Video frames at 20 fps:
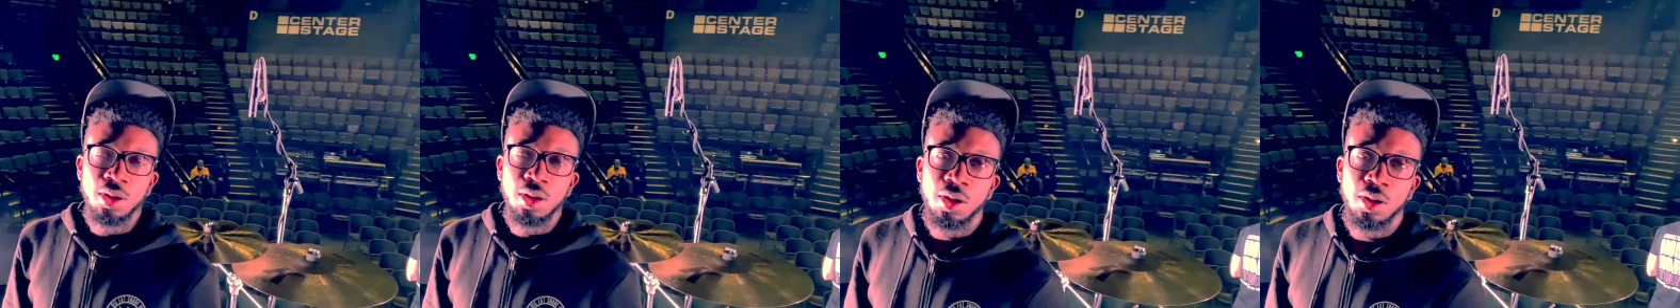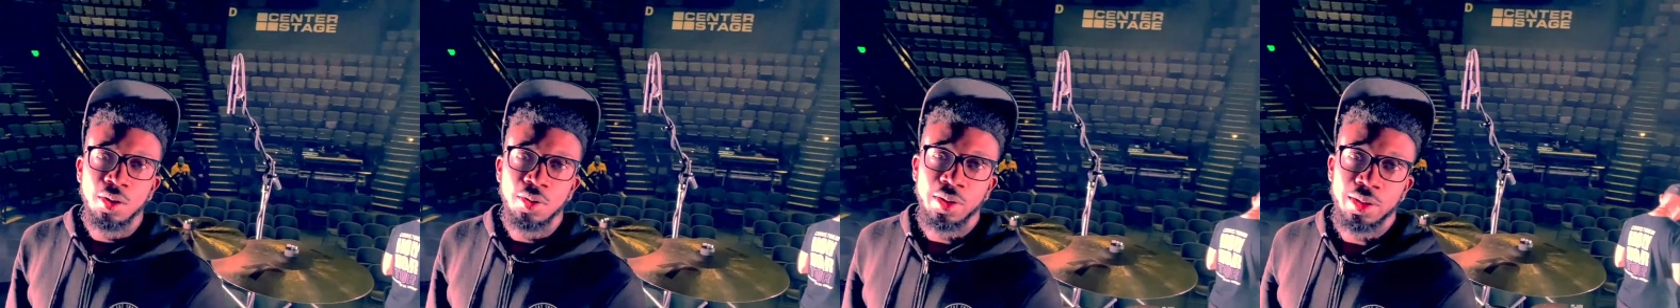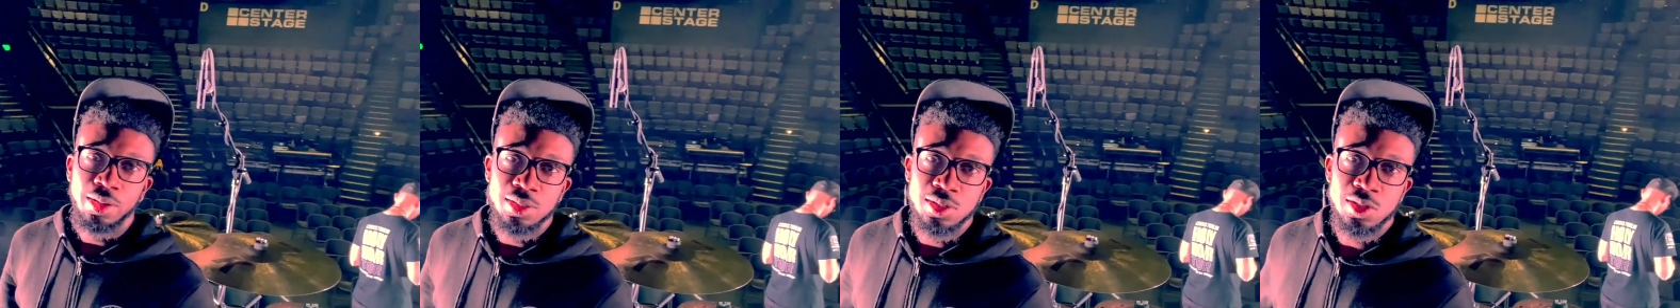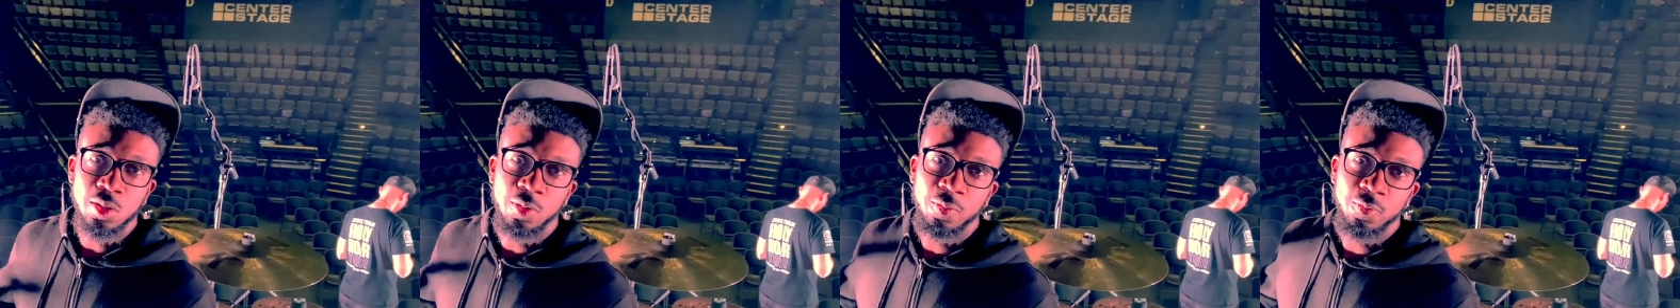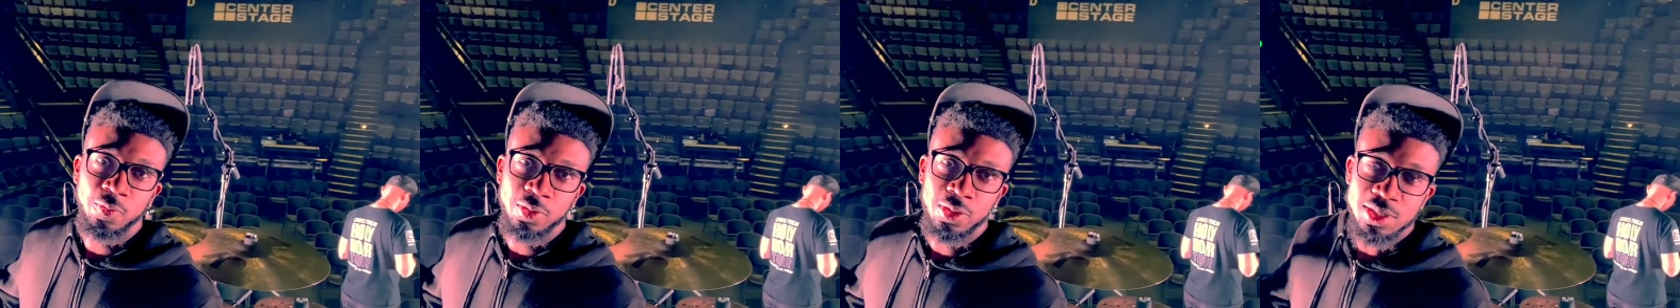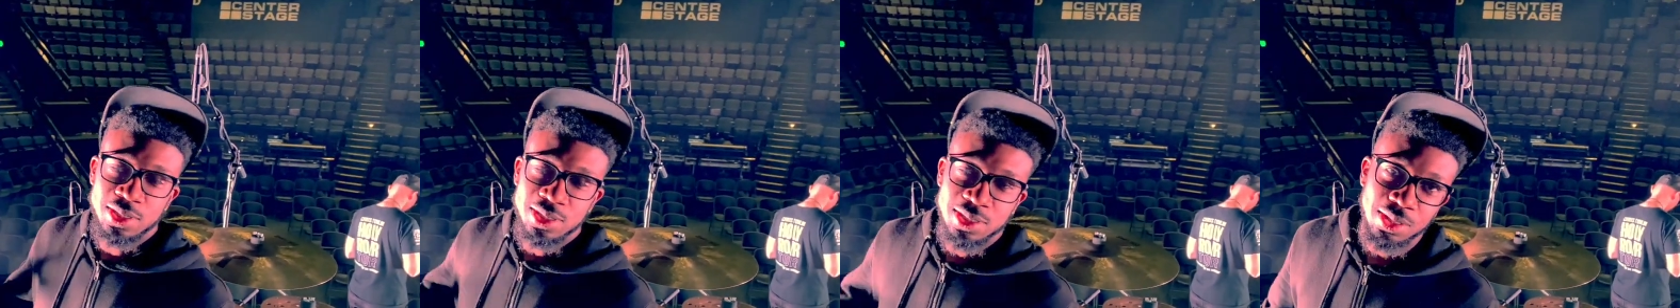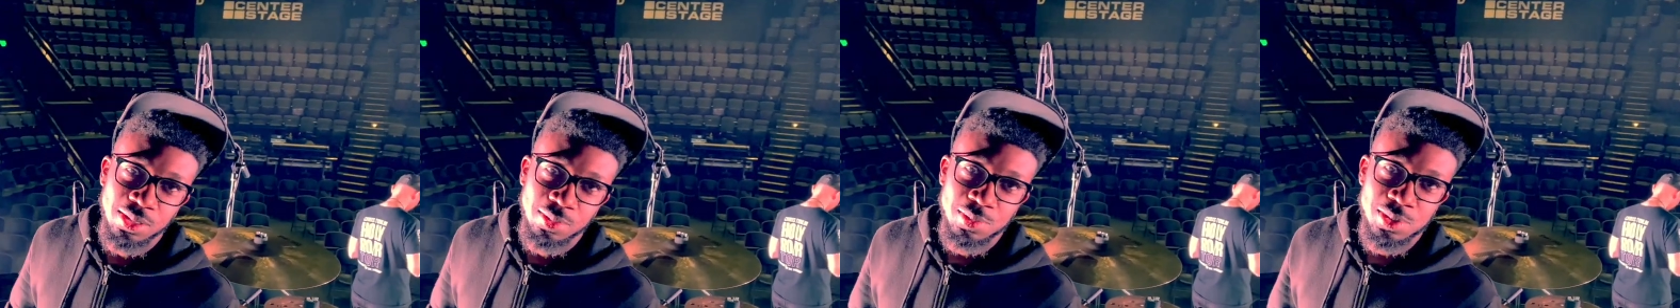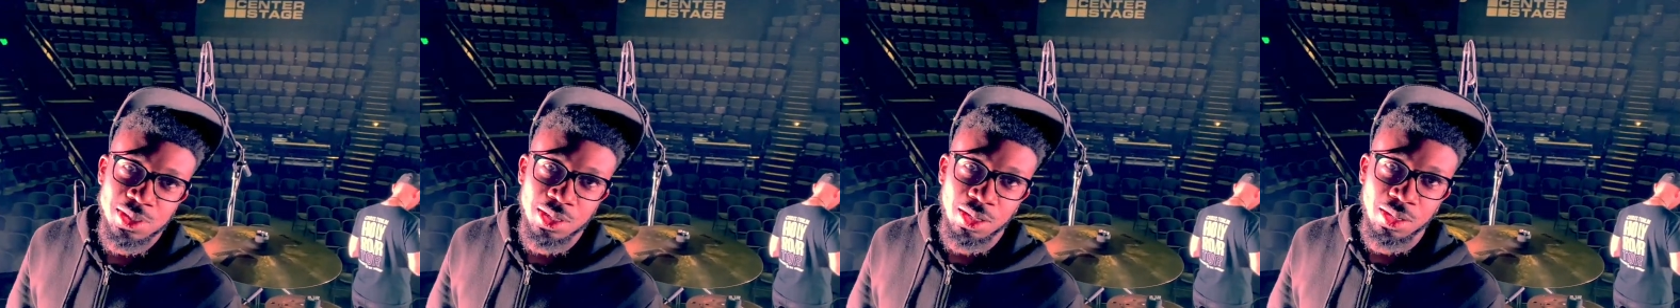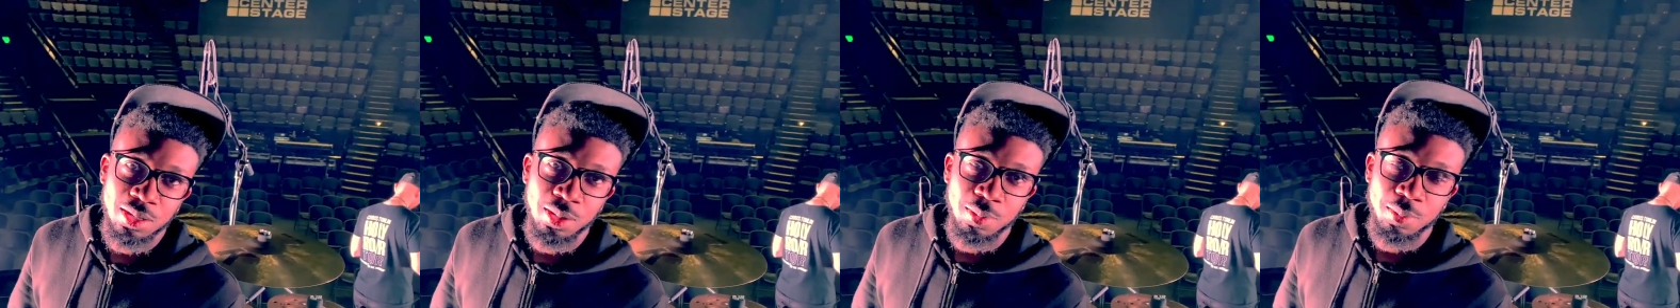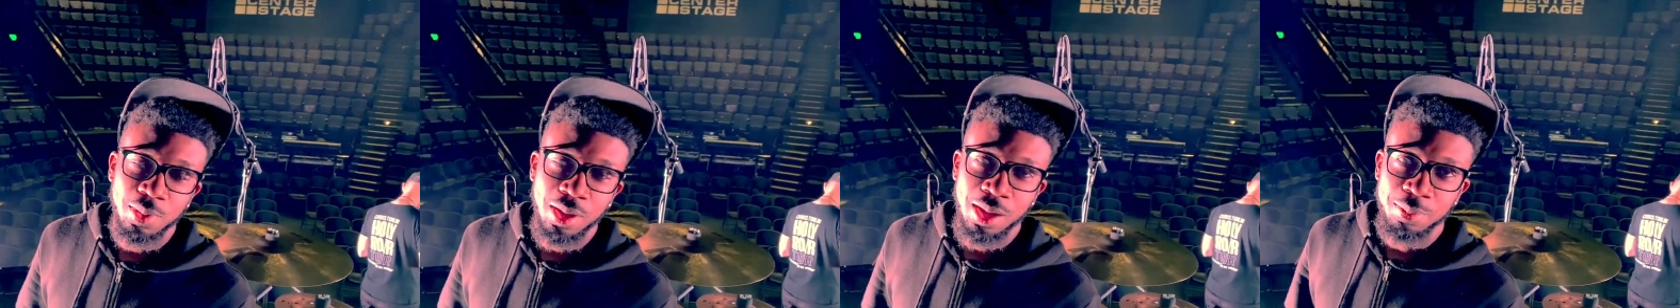All right, so for the stem
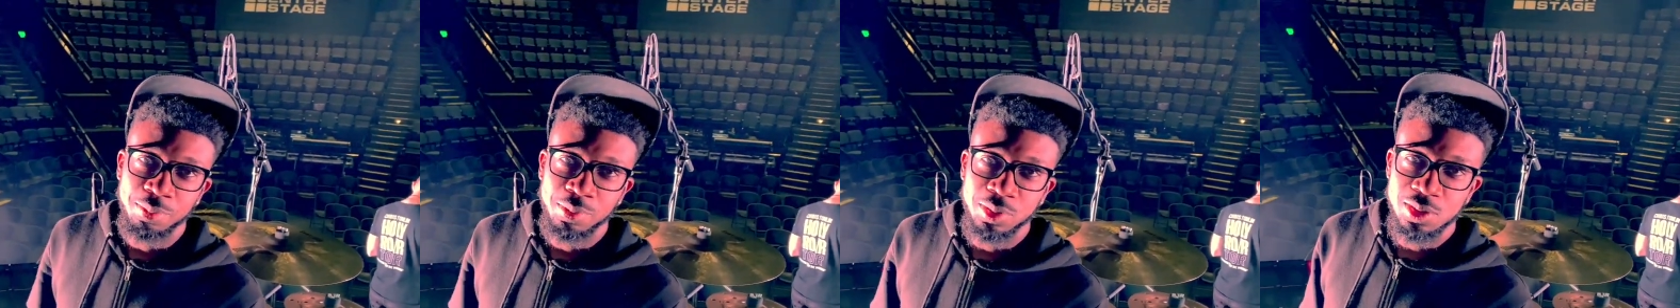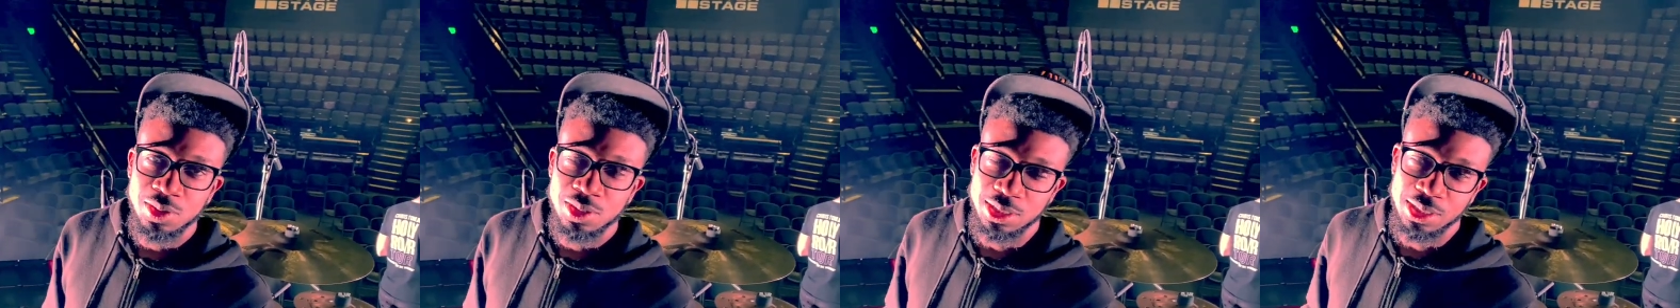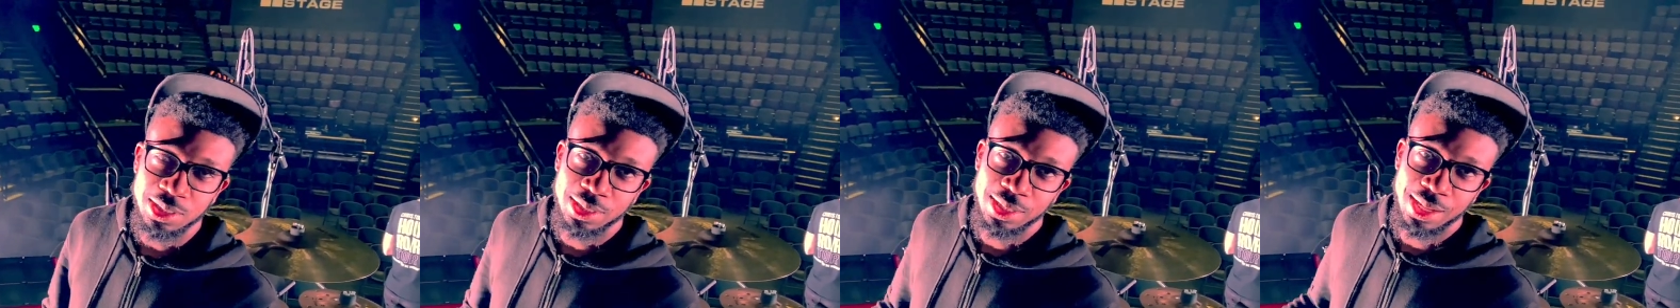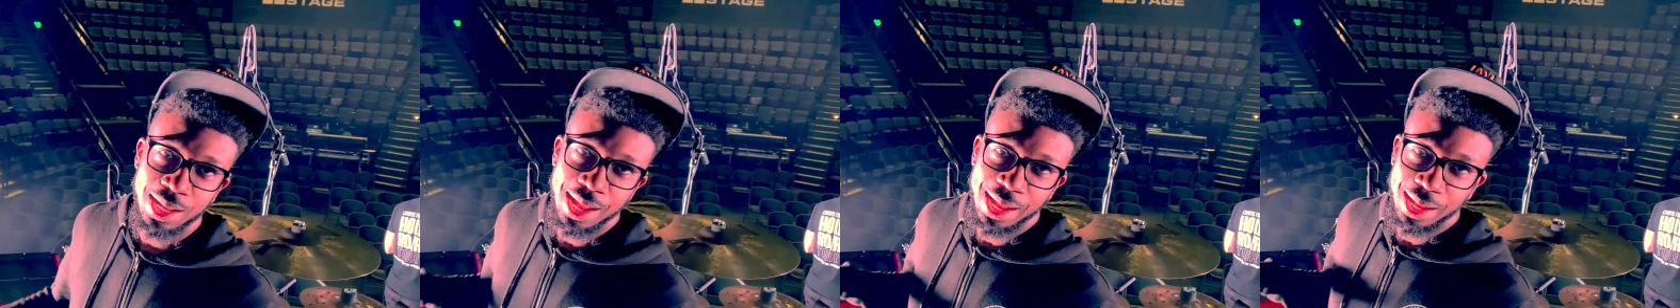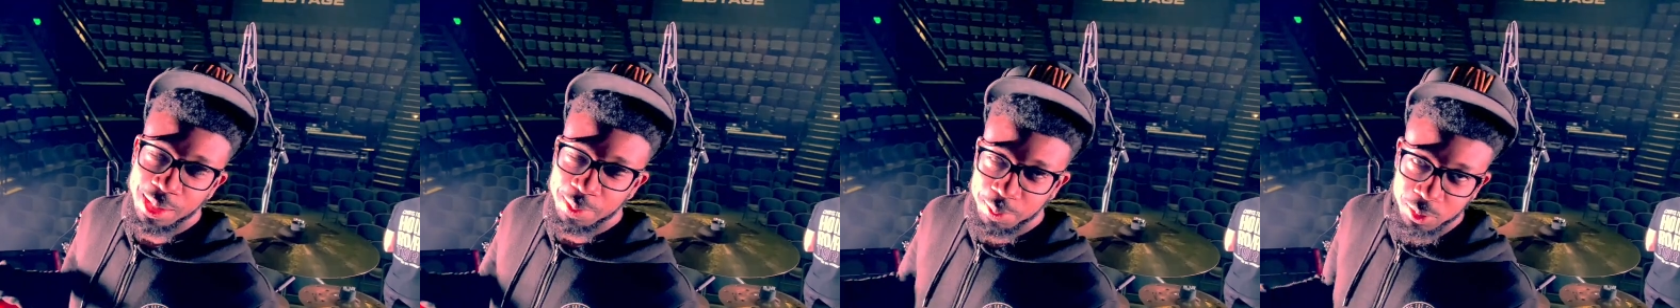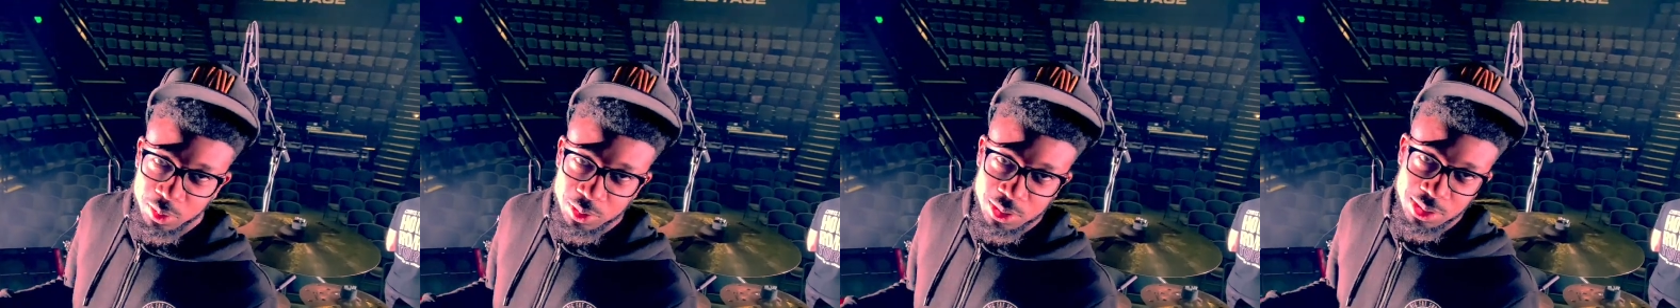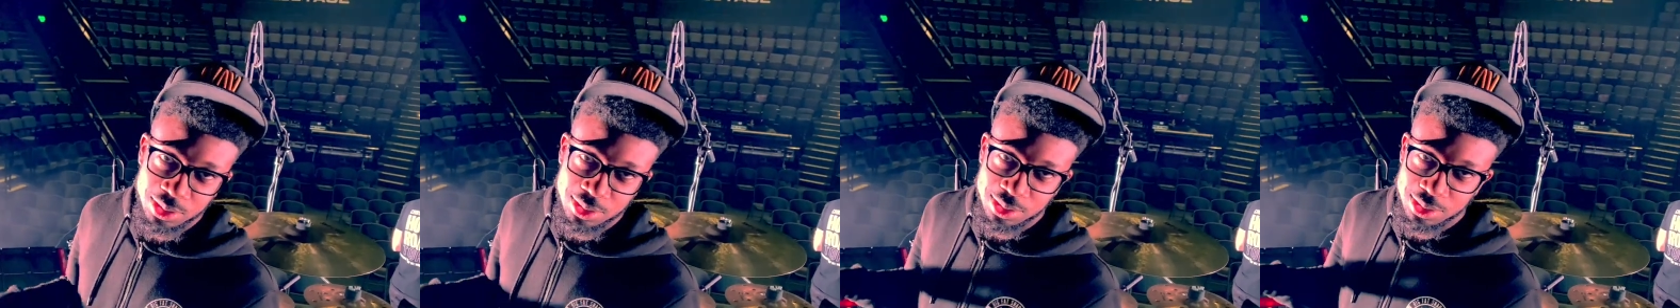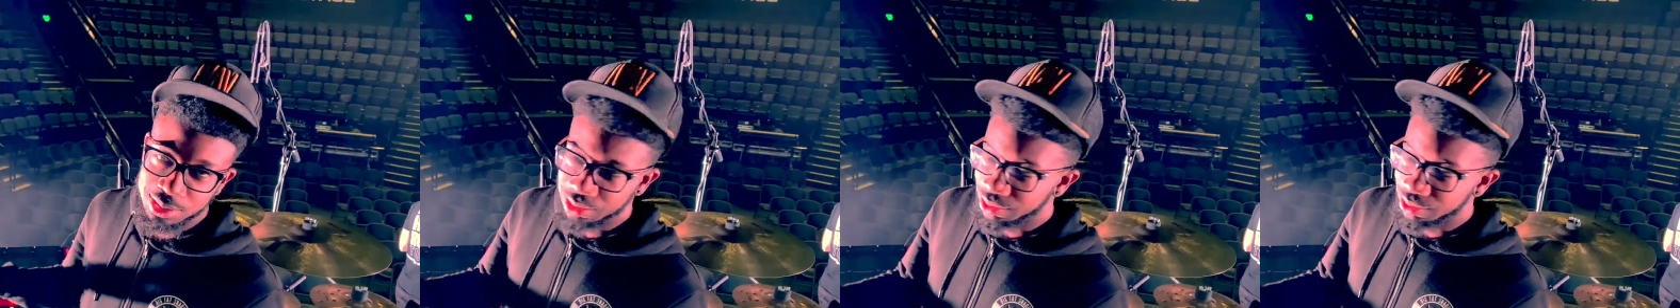setup, I'm using Ableton